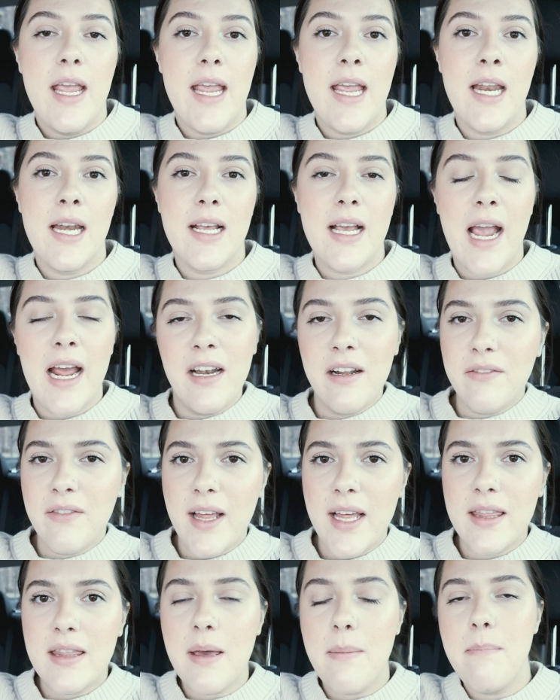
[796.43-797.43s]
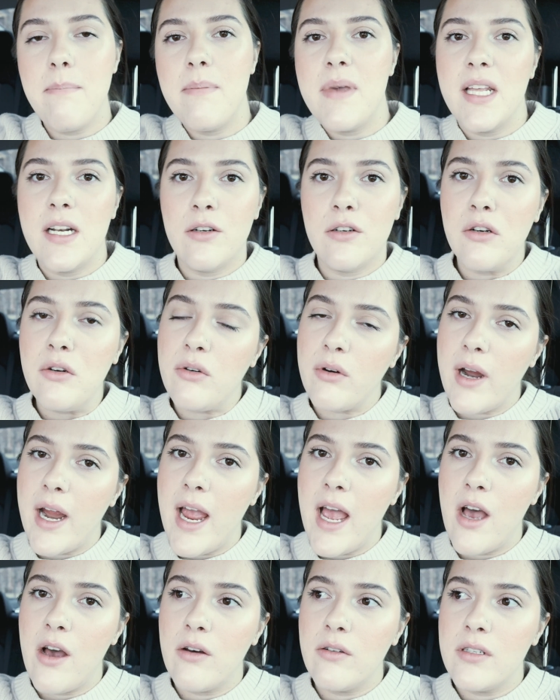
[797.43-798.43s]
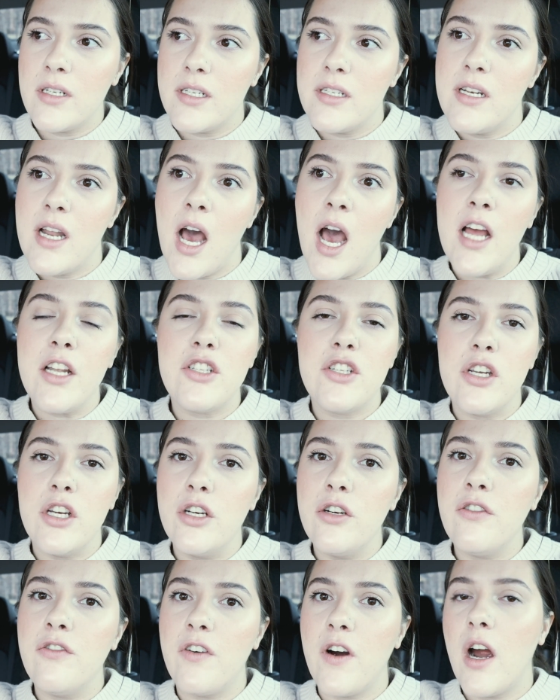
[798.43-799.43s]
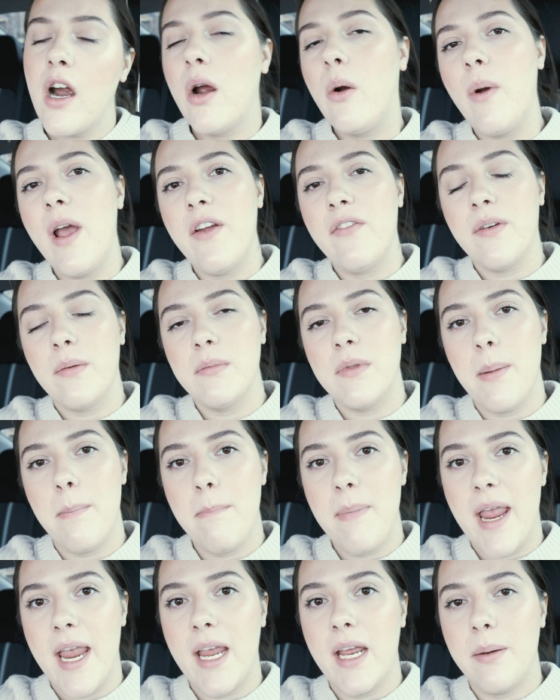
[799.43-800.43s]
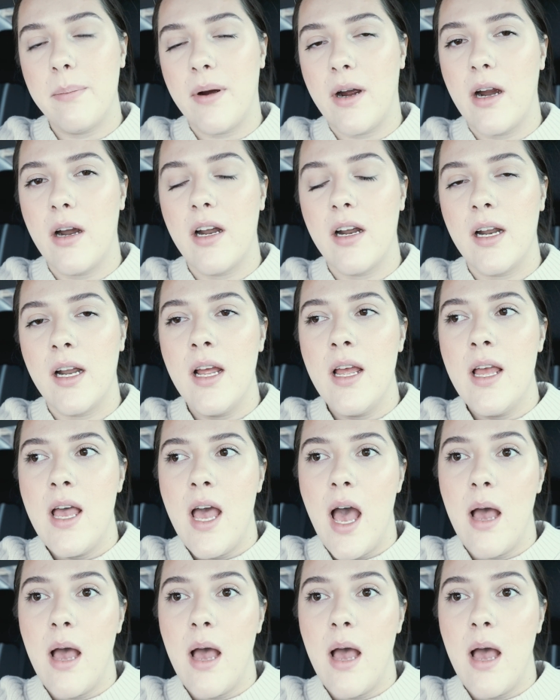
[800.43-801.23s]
in kind of like the middle ground, not too far away from the main part.